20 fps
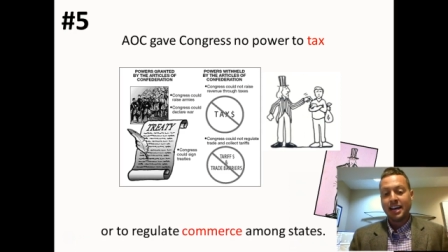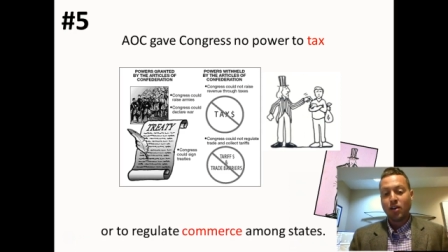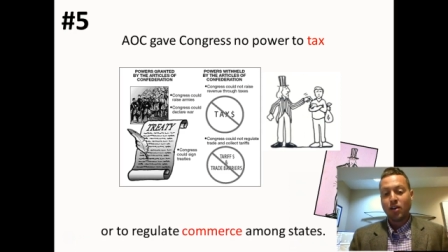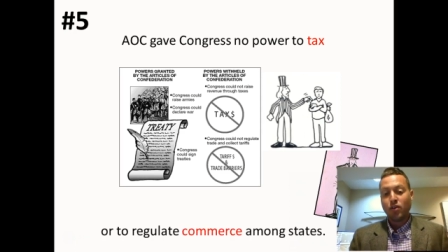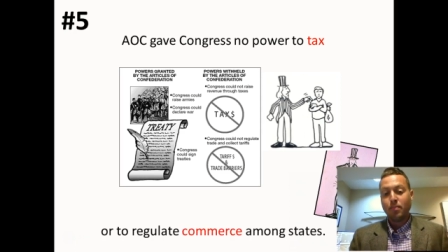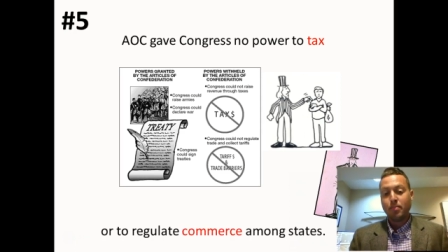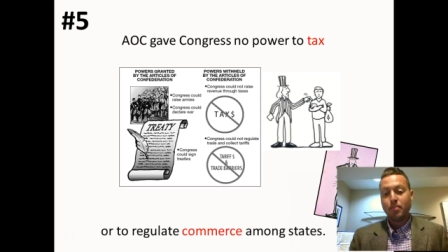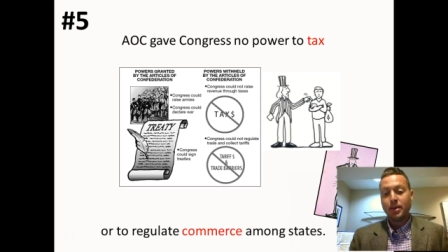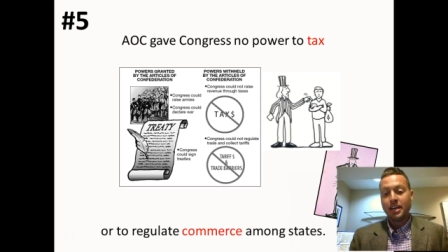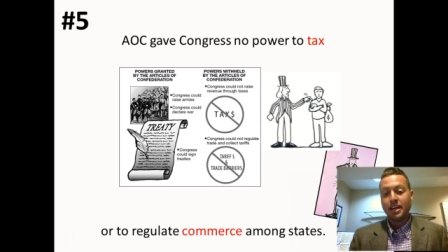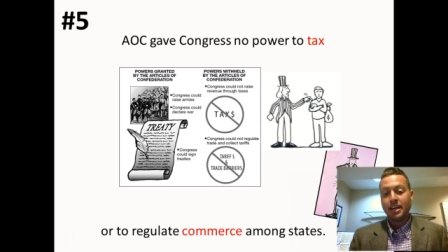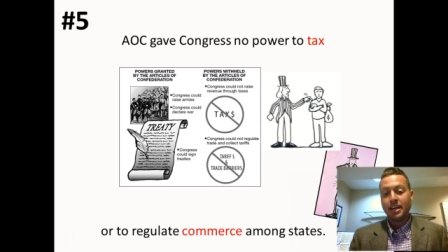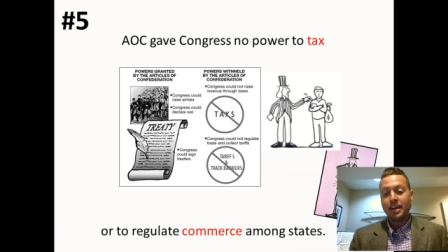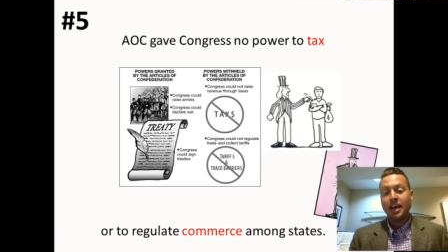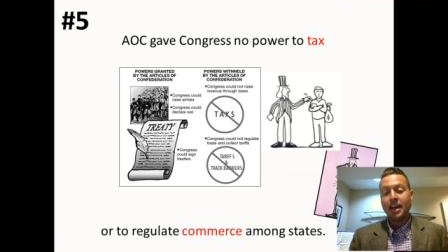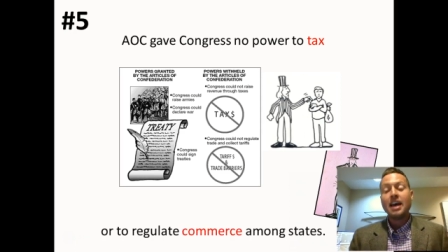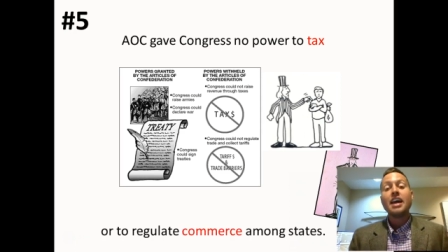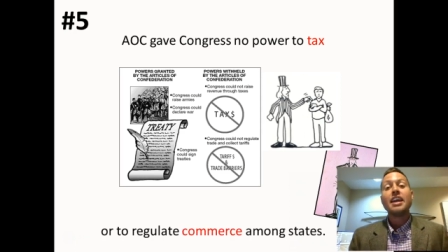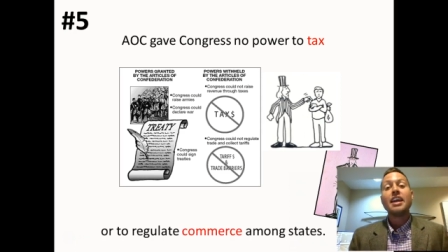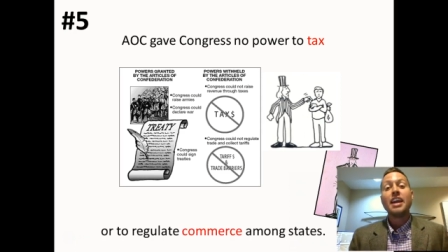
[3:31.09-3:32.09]
That would
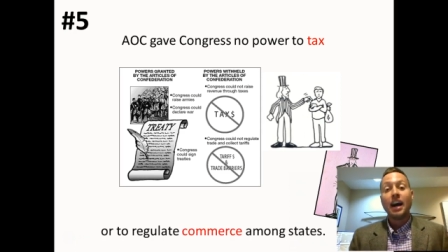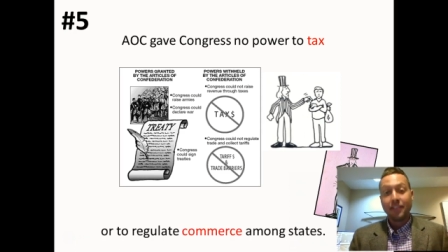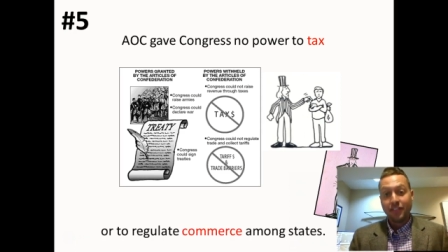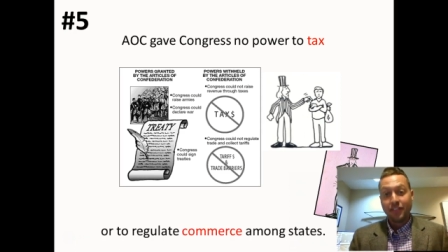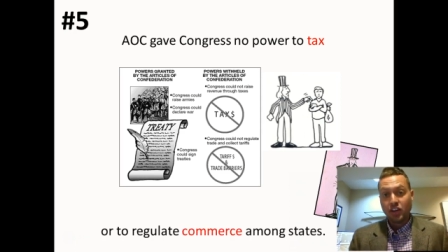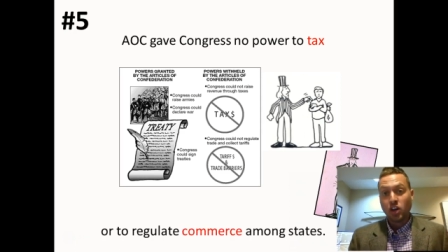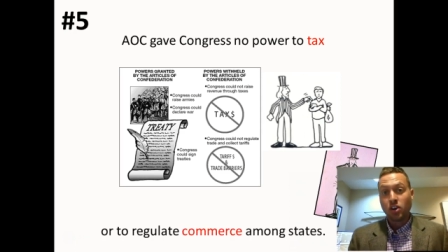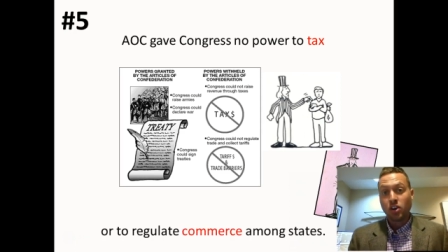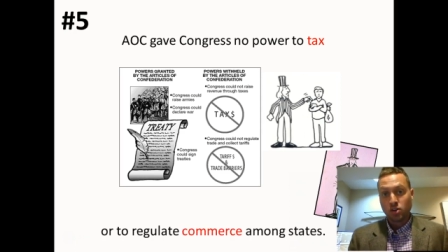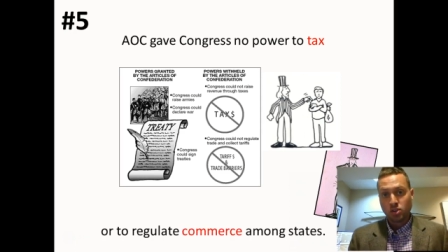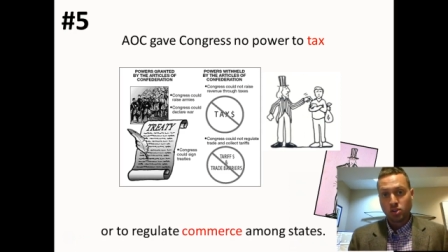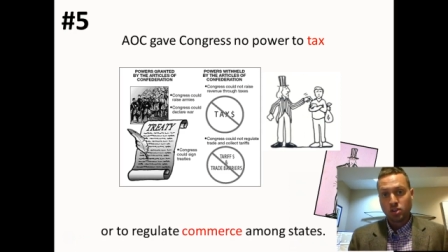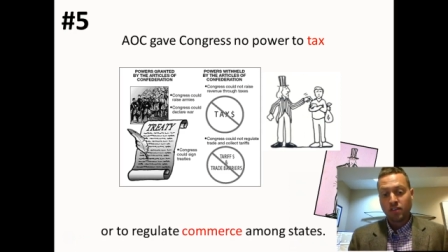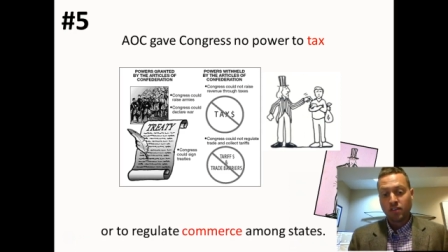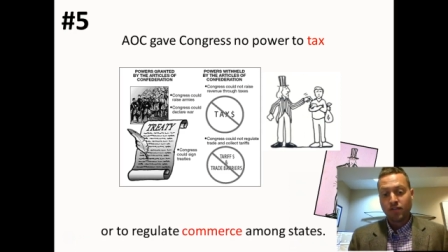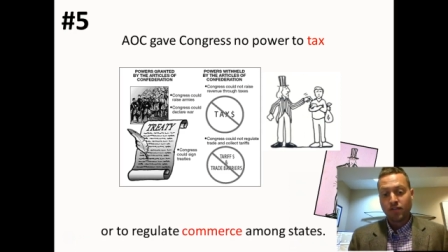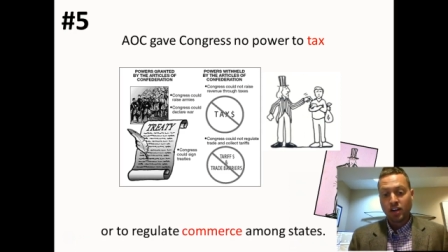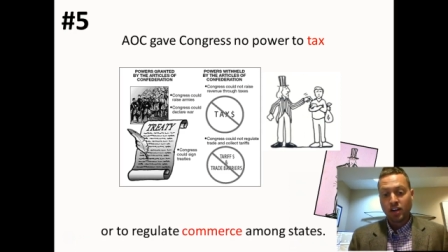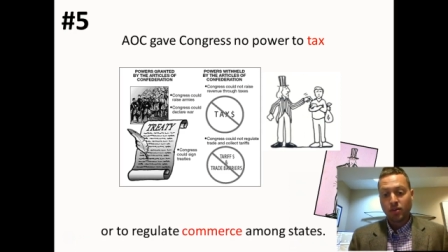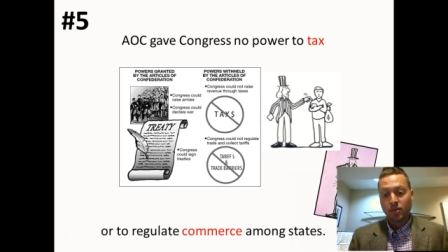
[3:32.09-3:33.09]
be not the Articles
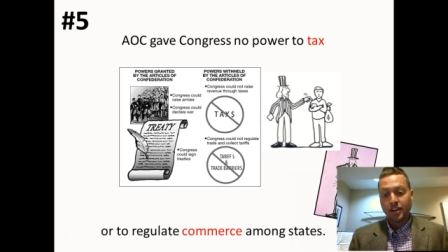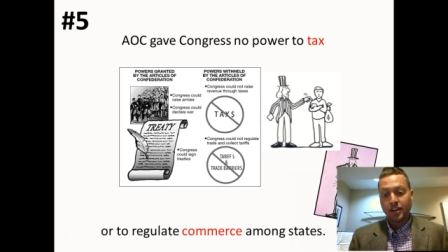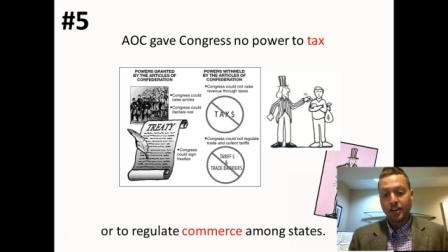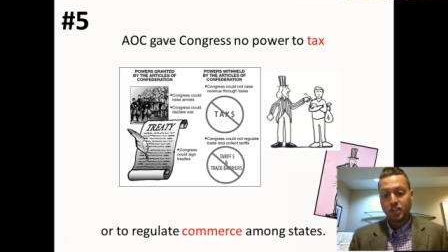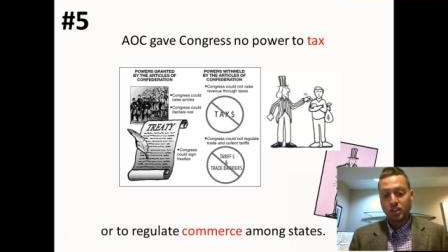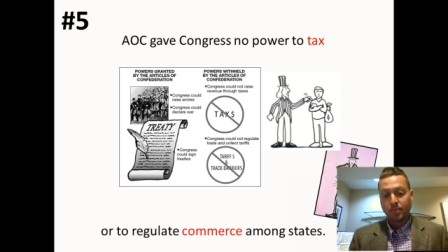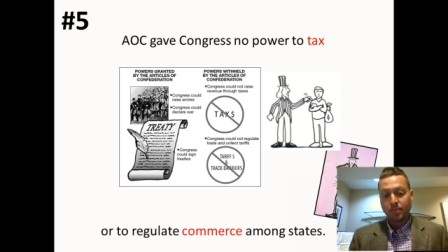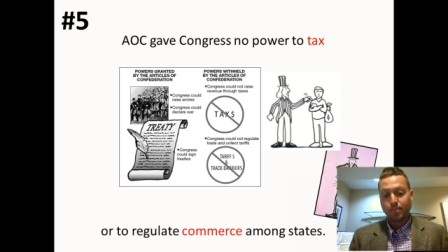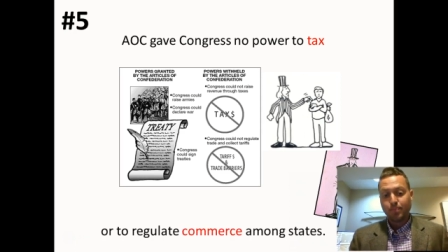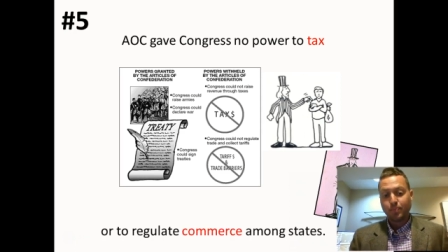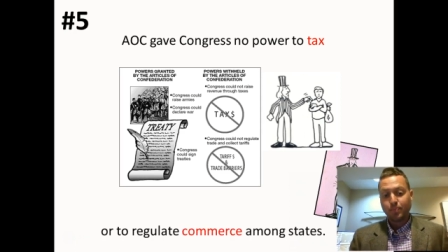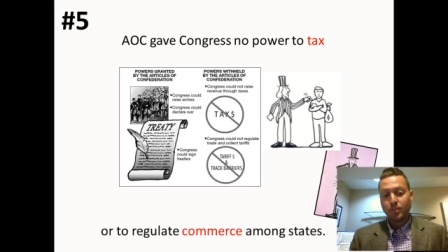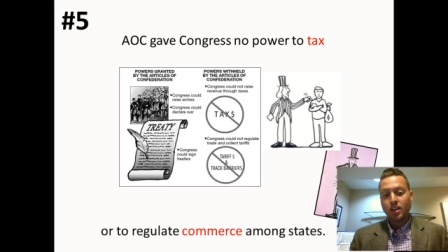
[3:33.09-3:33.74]
of Confederation.